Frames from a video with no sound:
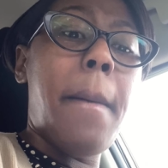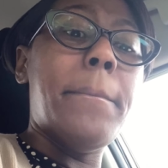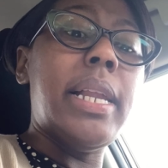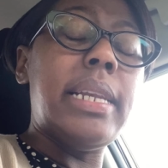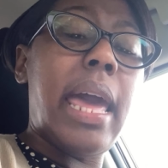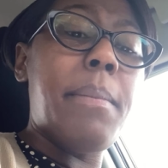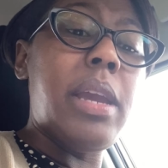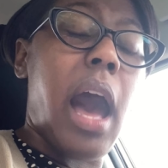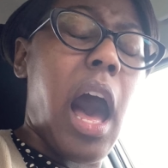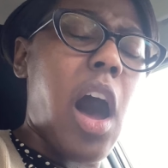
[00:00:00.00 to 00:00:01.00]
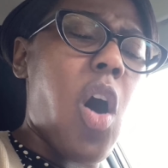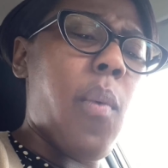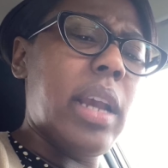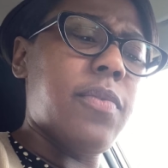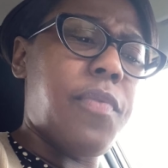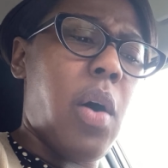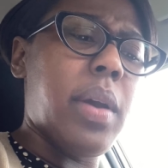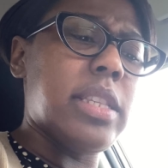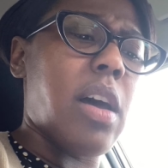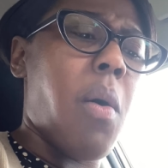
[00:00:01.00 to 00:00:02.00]
but let me always
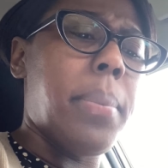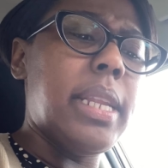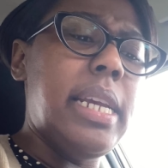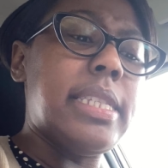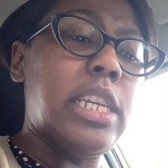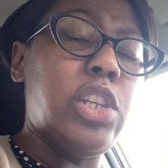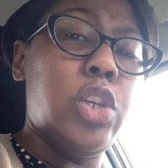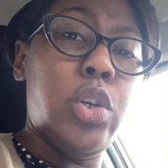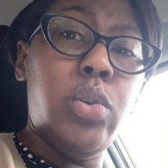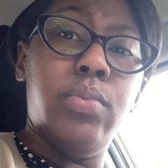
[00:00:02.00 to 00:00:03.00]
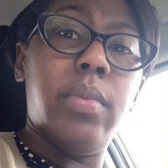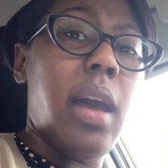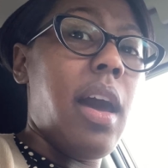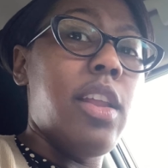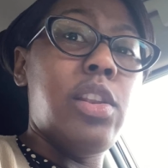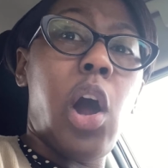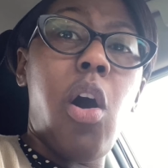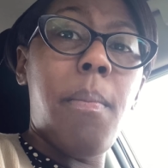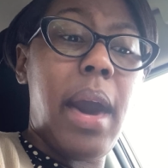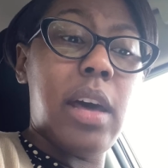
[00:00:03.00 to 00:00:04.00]
focus on pleasing you
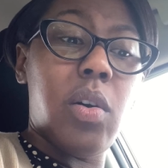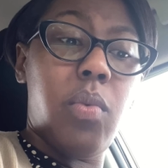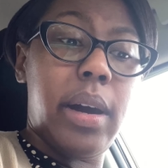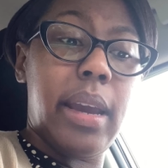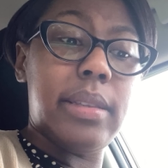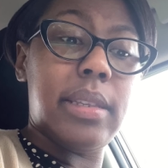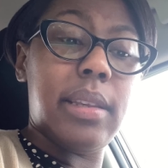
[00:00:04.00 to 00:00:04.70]
no matter what.